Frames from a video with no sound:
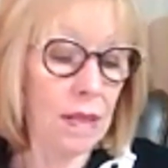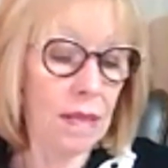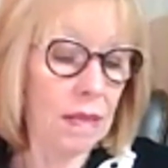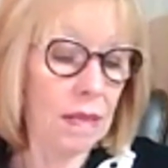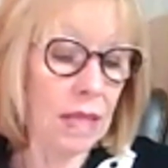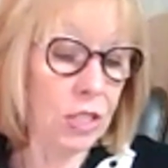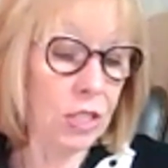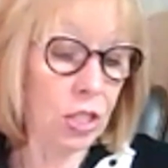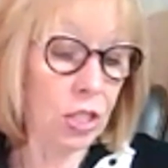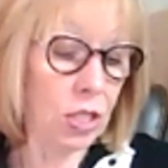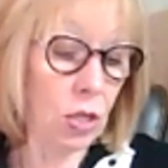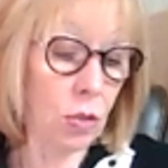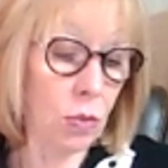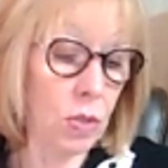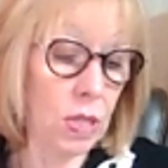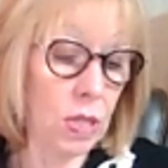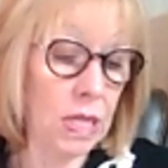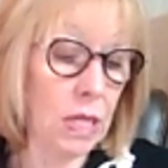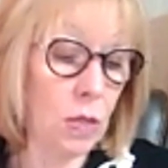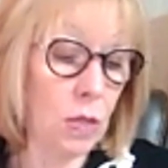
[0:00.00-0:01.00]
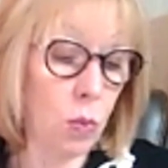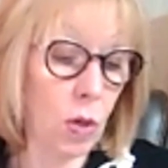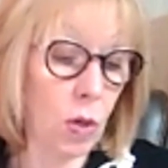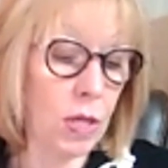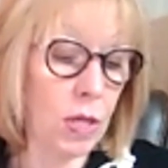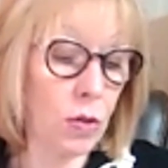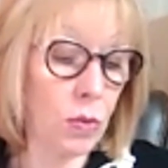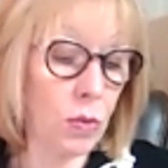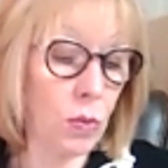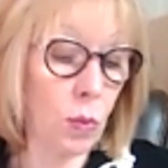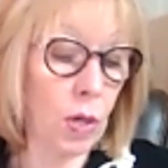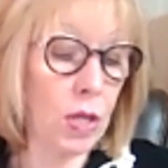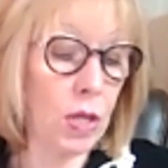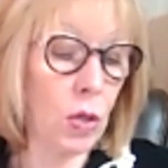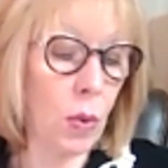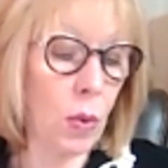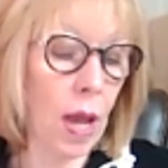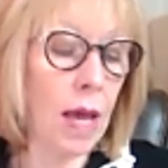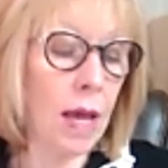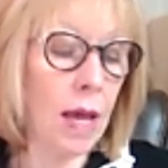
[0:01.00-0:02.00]
they just don't need what
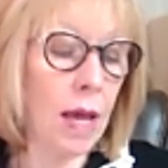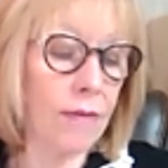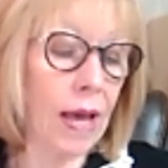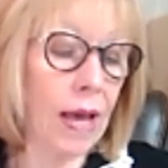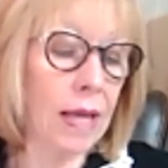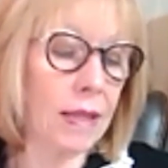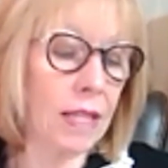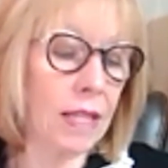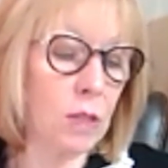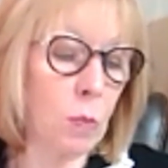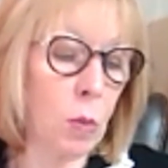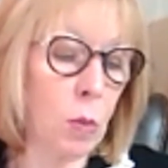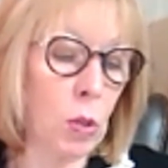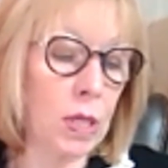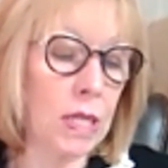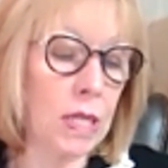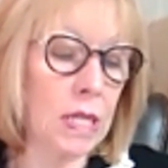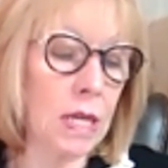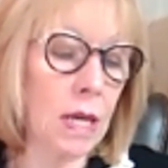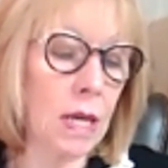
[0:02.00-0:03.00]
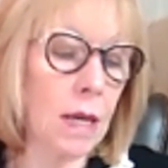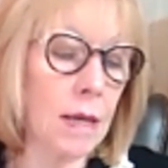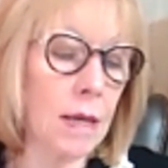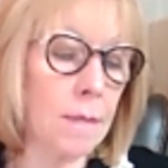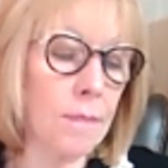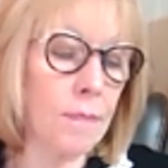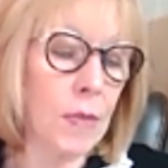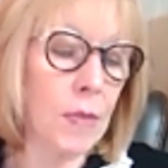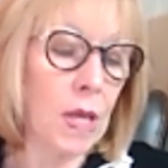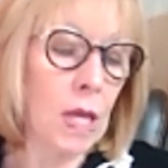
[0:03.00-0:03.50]
you have at this point in time.